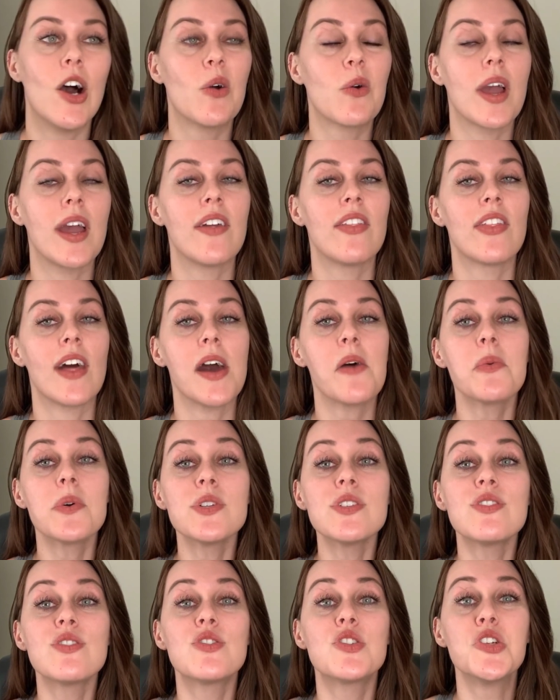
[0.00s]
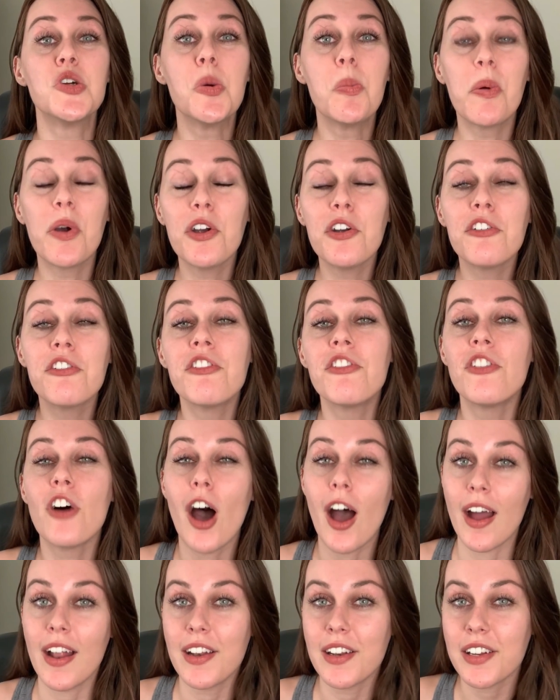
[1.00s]
Okay, that was super
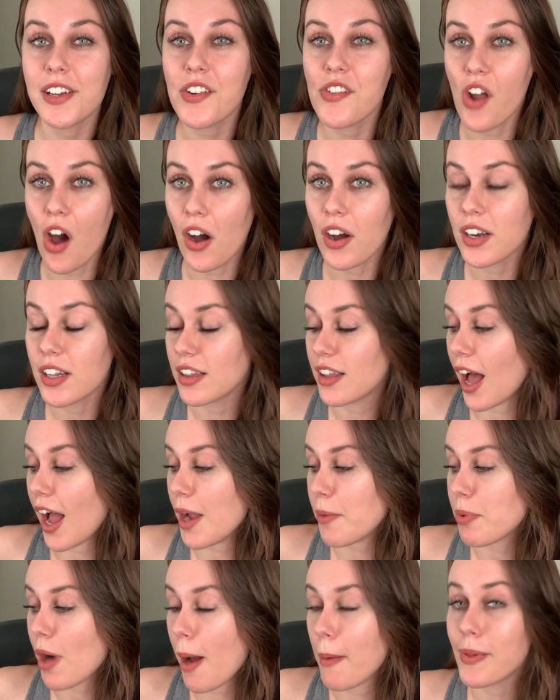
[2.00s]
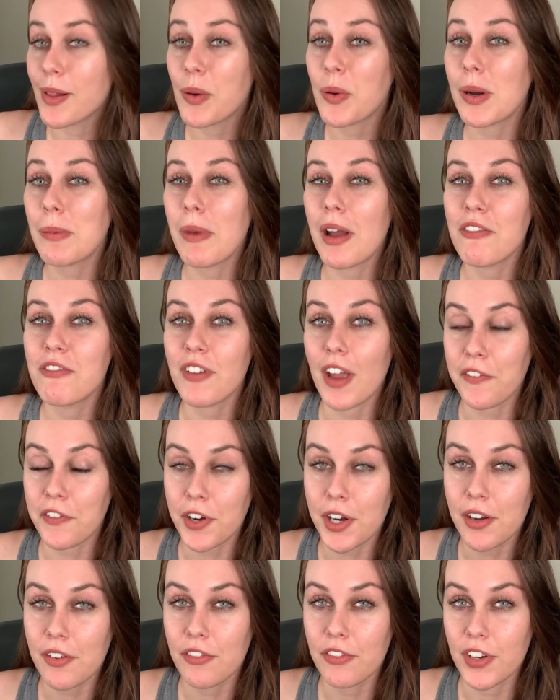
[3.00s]
fun, not gonna lie. Probably one of my
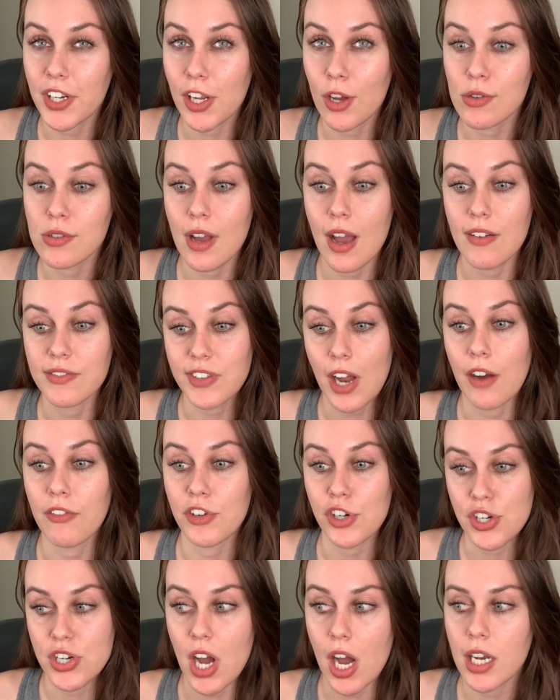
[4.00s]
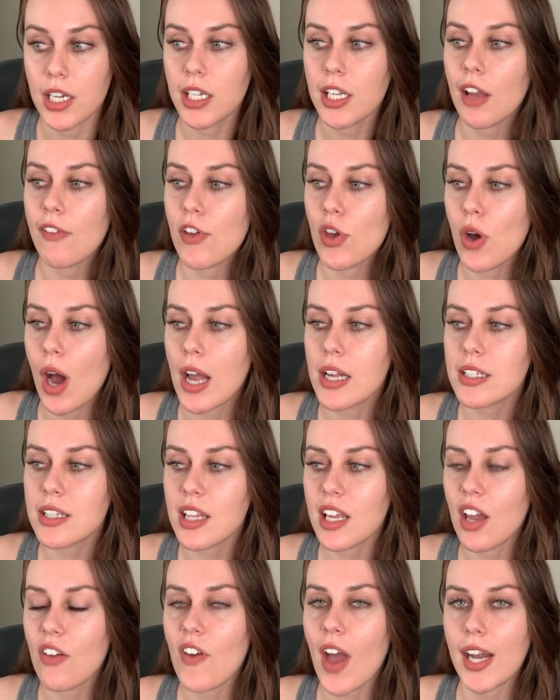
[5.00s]
favorite videos I've ever done. If you guys
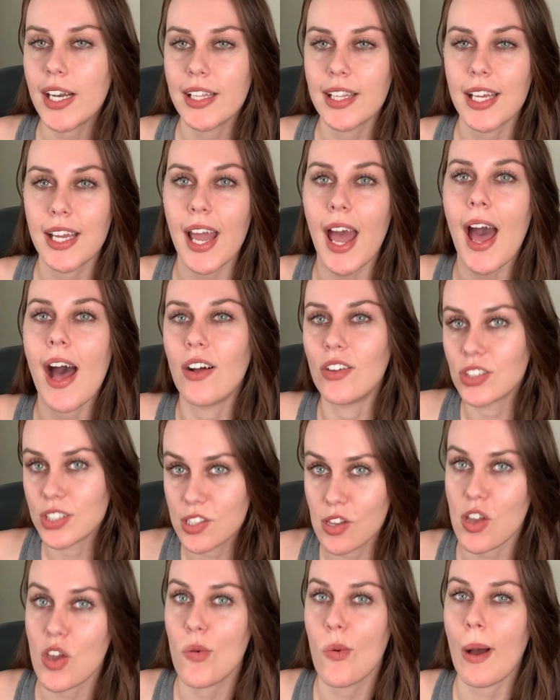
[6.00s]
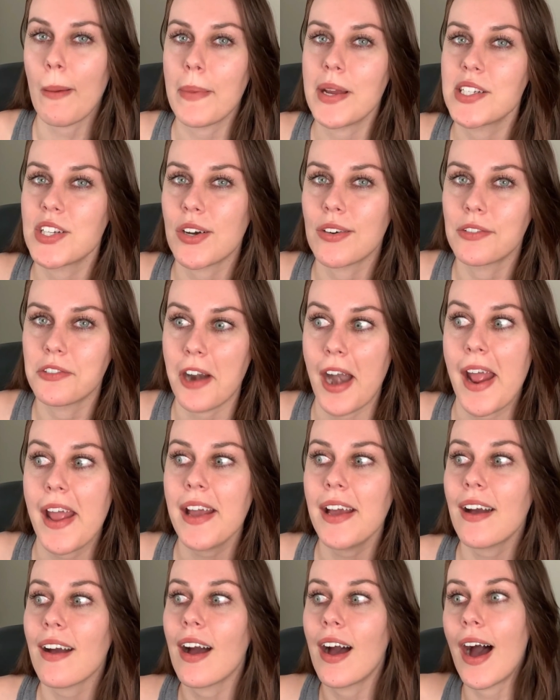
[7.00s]
think of anything else that you want me to
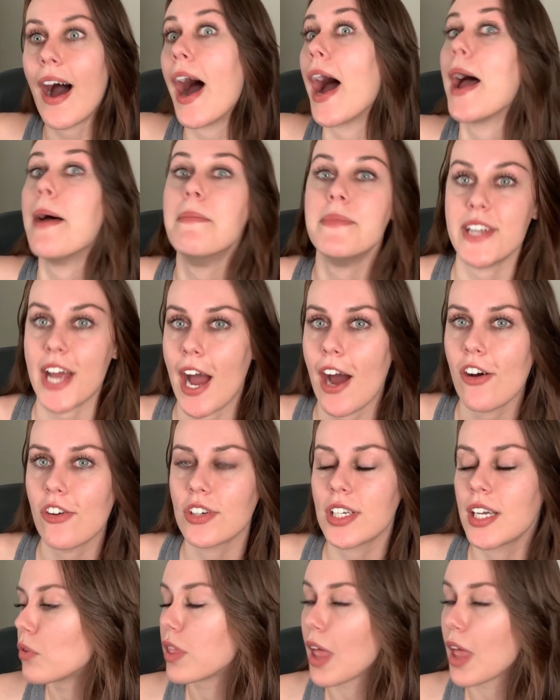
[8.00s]
rank, I'm down.